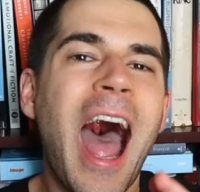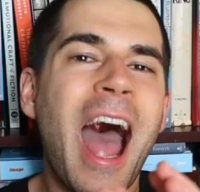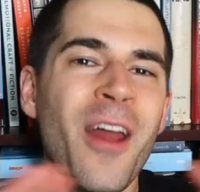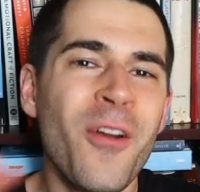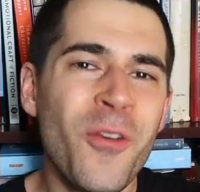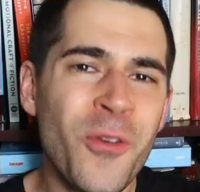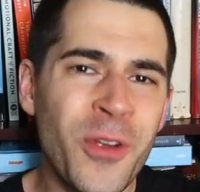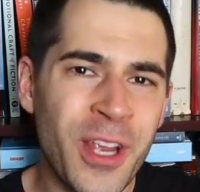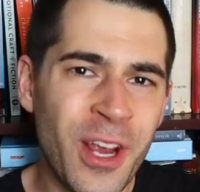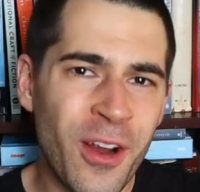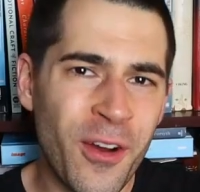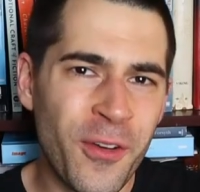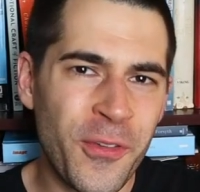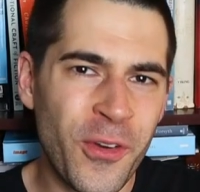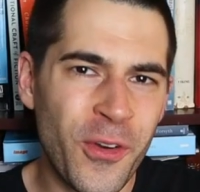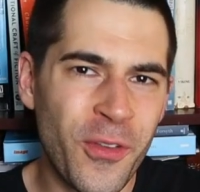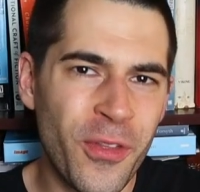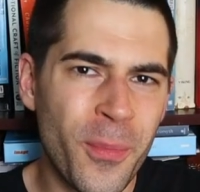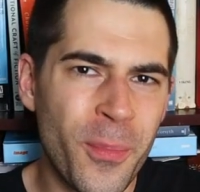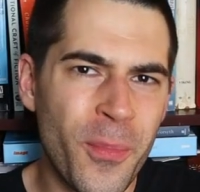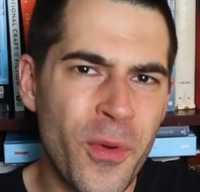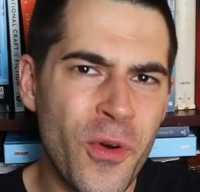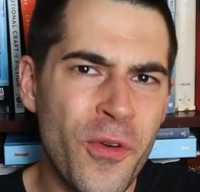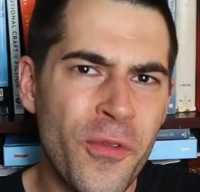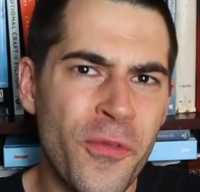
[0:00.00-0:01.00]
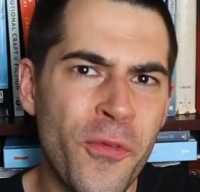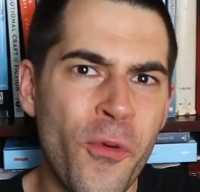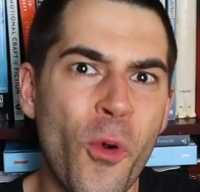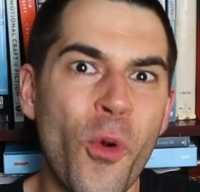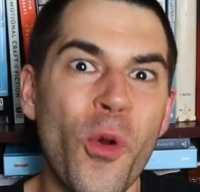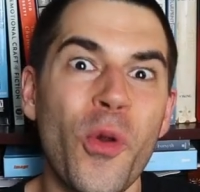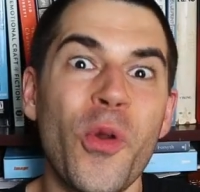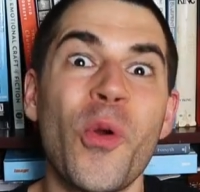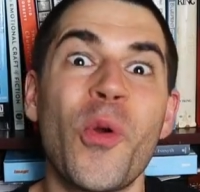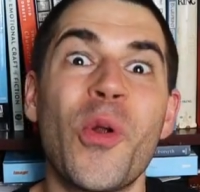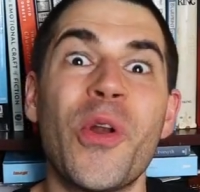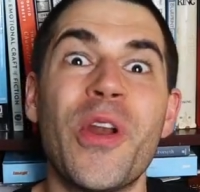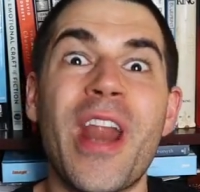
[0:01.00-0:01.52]
I don't care if you're in the mood
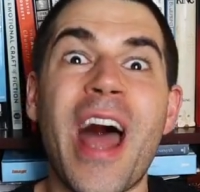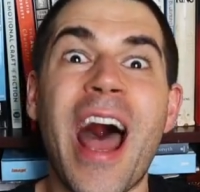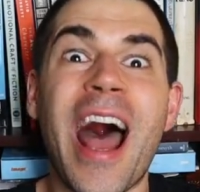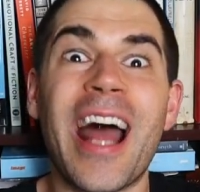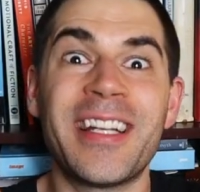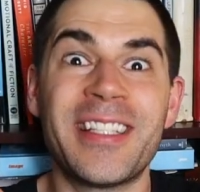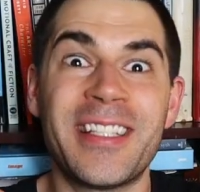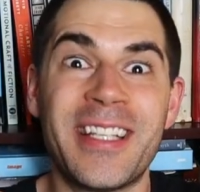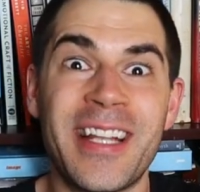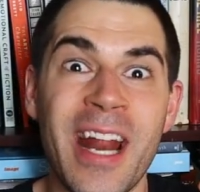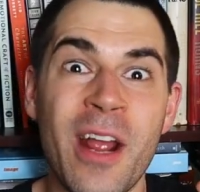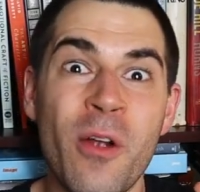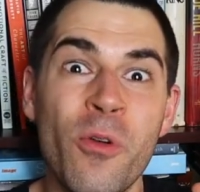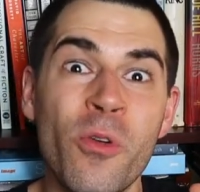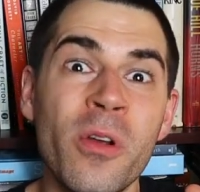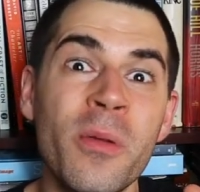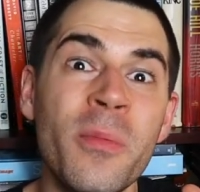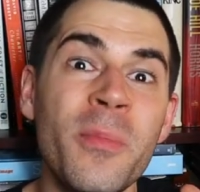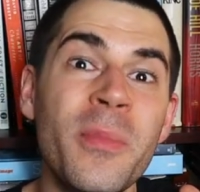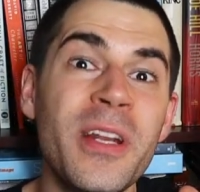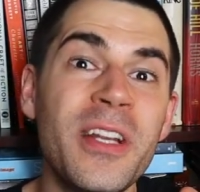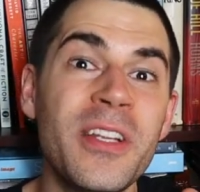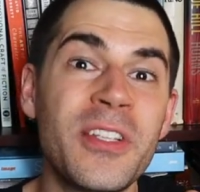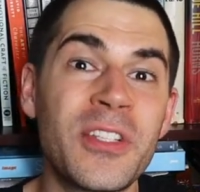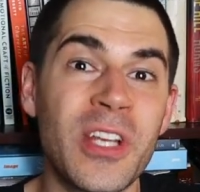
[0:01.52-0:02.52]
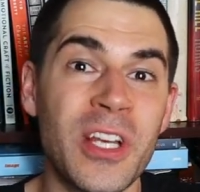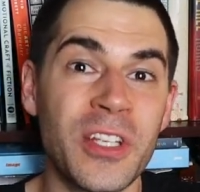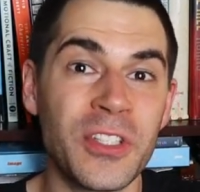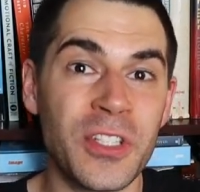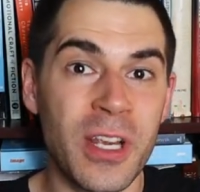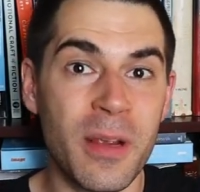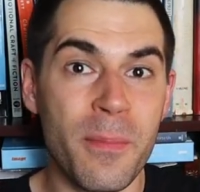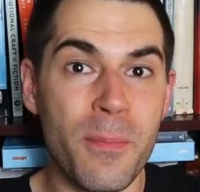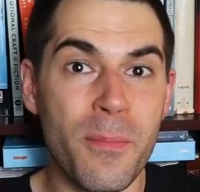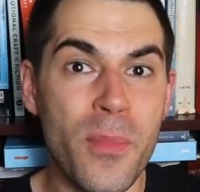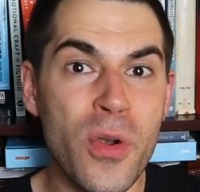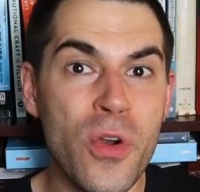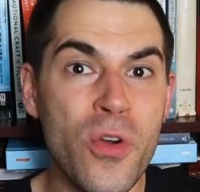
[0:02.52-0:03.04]
for it or not. Today we're going to be
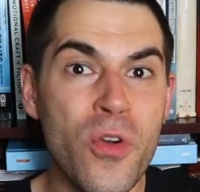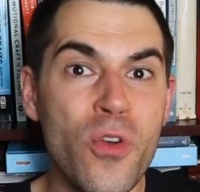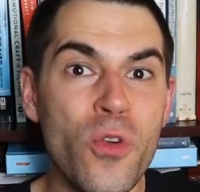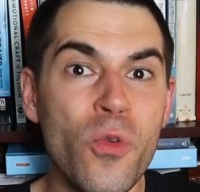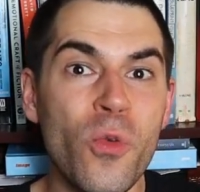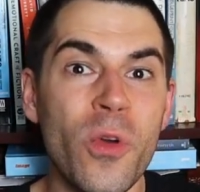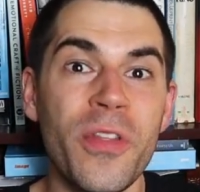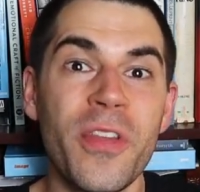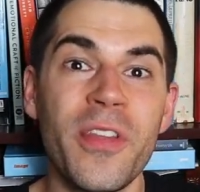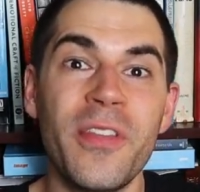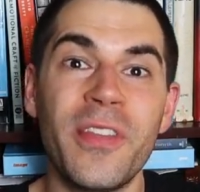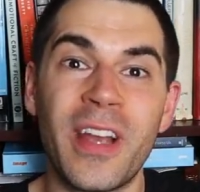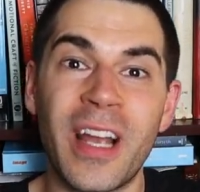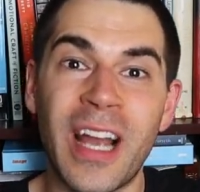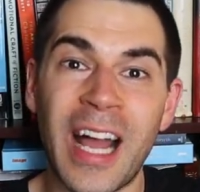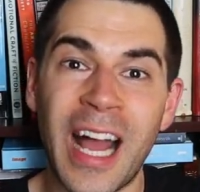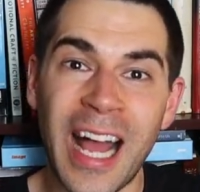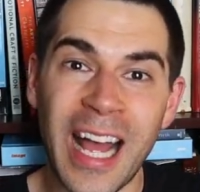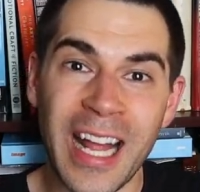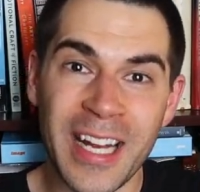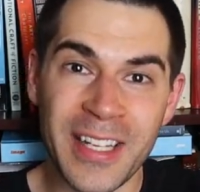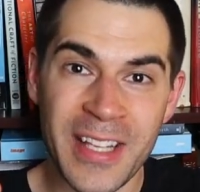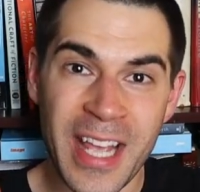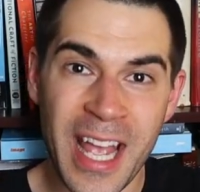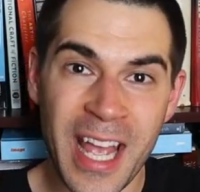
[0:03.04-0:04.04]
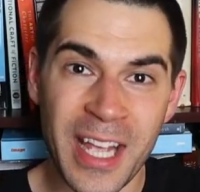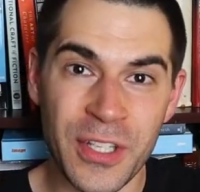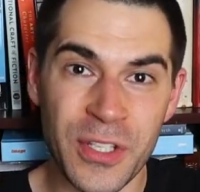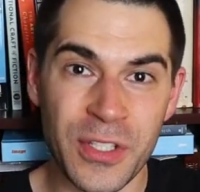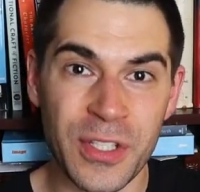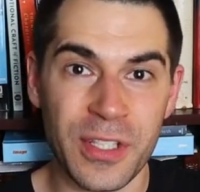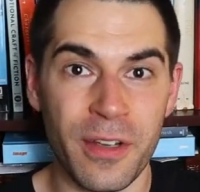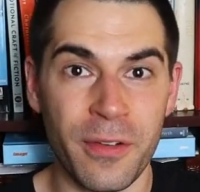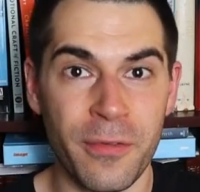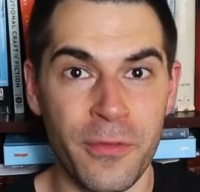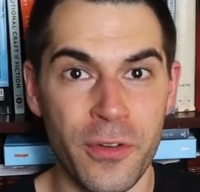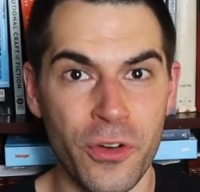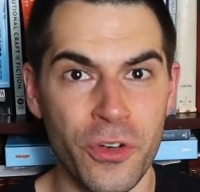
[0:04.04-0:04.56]
discussing mood within the
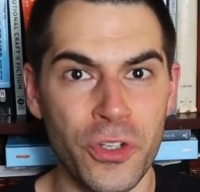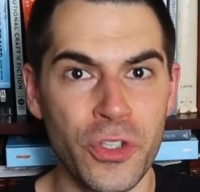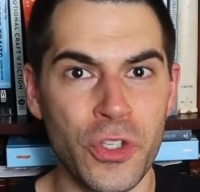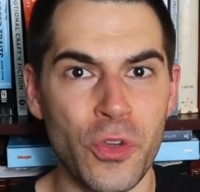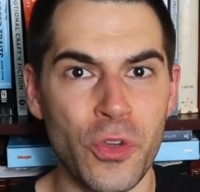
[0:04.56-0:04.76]
context of your